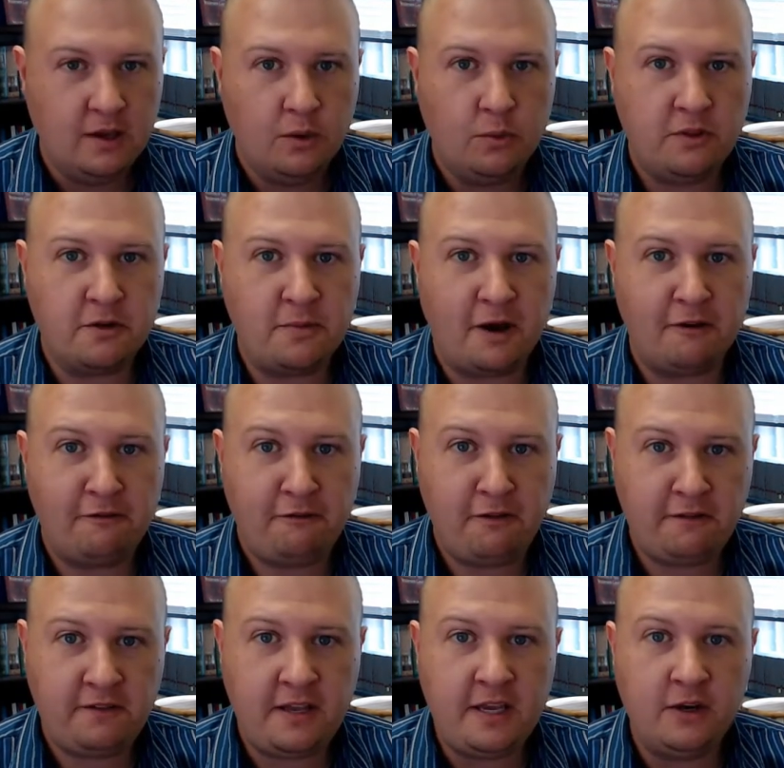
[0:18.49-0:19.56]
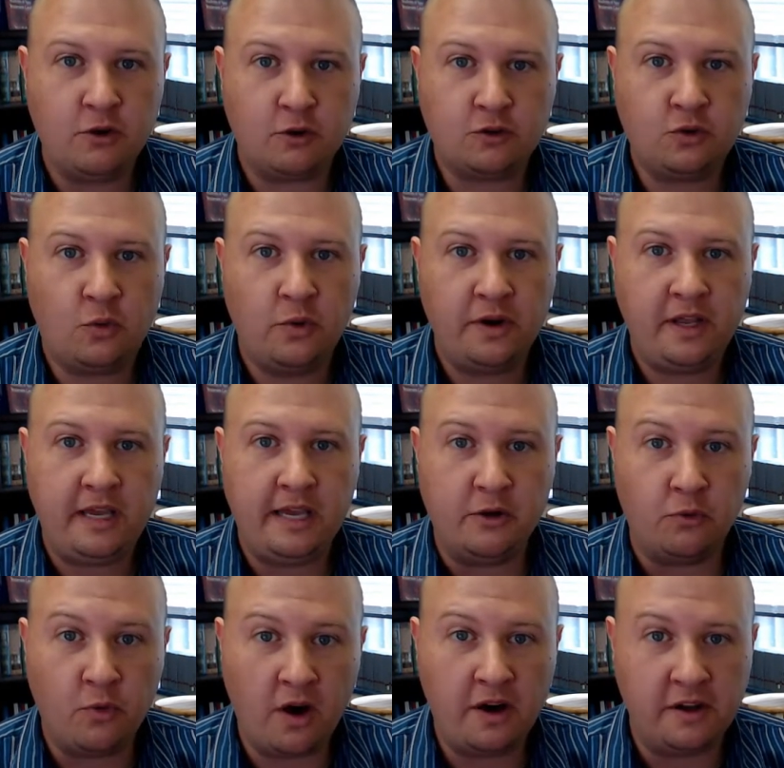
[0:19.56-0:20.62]
with about 15 or 20
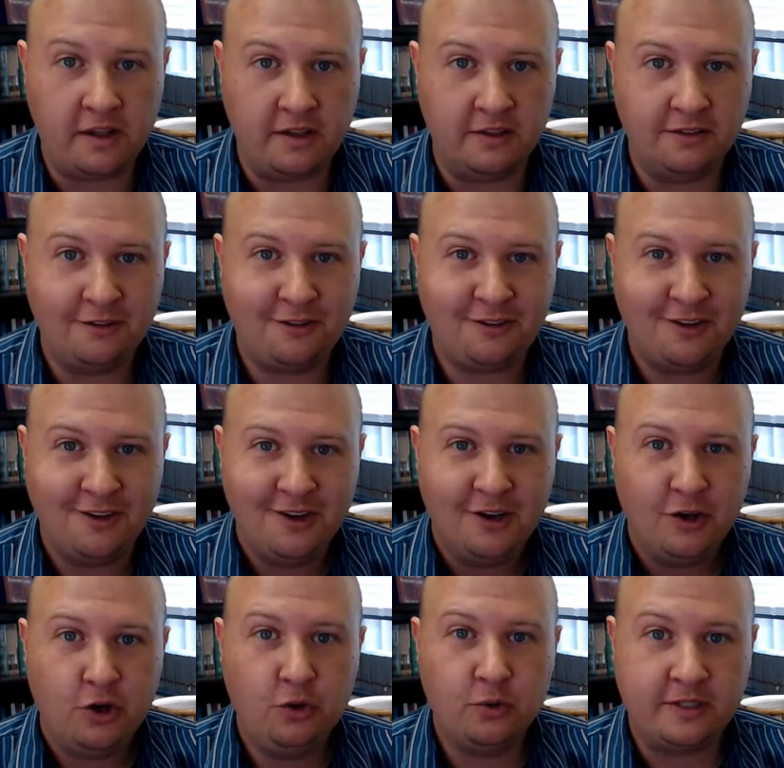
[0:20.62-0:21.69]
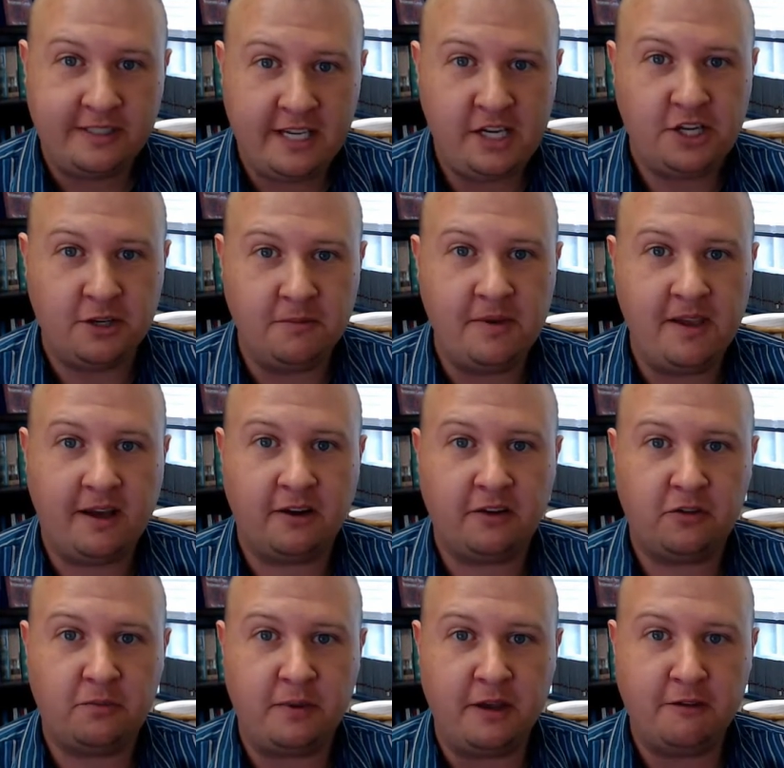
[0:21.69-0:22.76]
Iranians who were teaching me how to
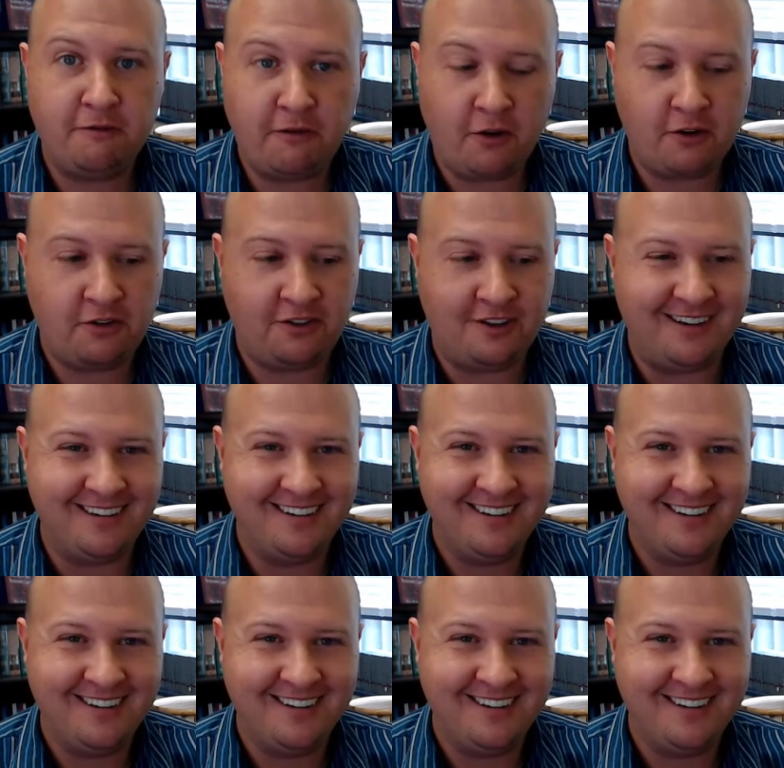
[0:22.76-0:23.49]
speak Farsi.